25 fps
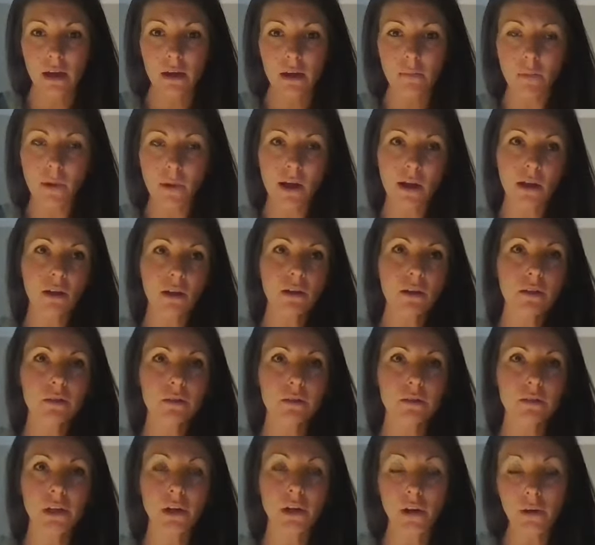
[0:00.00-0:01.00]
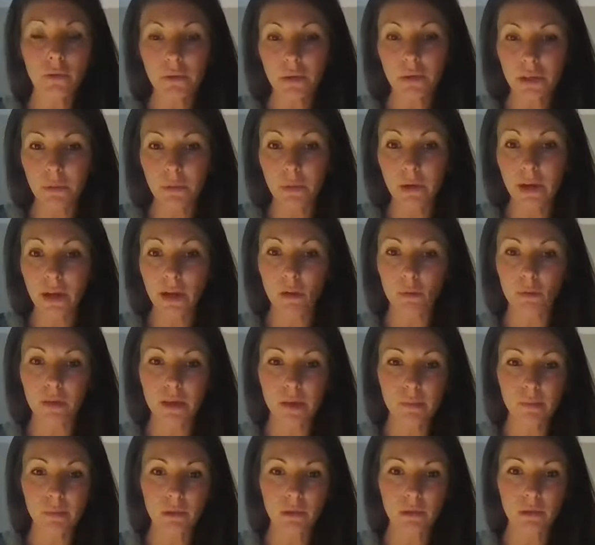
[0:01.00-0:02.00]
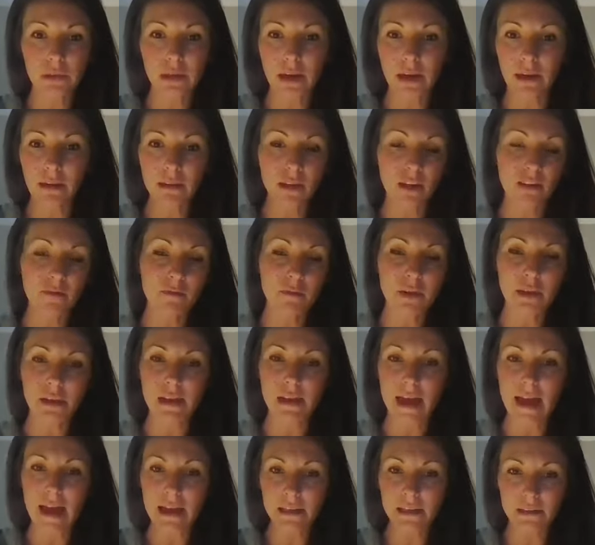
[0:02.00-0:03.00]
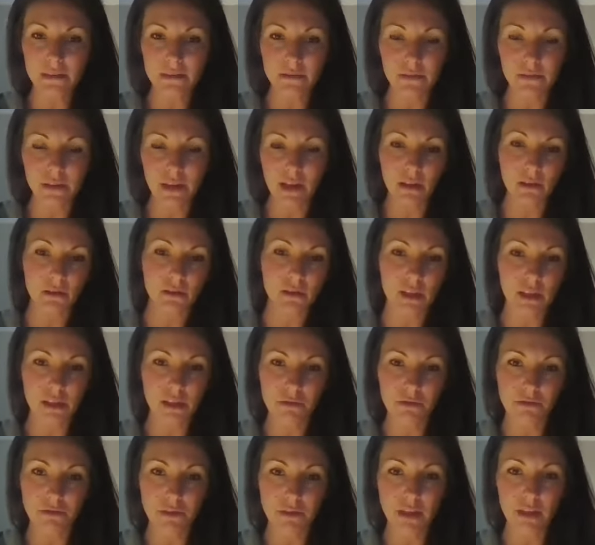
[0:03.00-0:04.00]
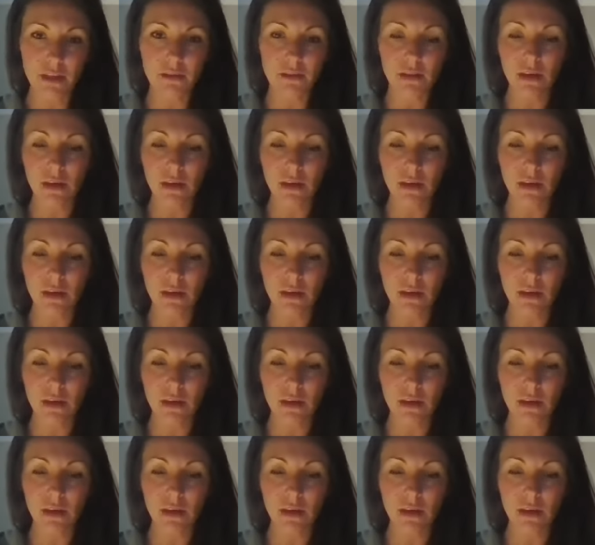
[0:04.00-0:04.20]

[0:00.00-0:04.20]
Well, you know, I really want to help people, and I love being active and healthy and fit,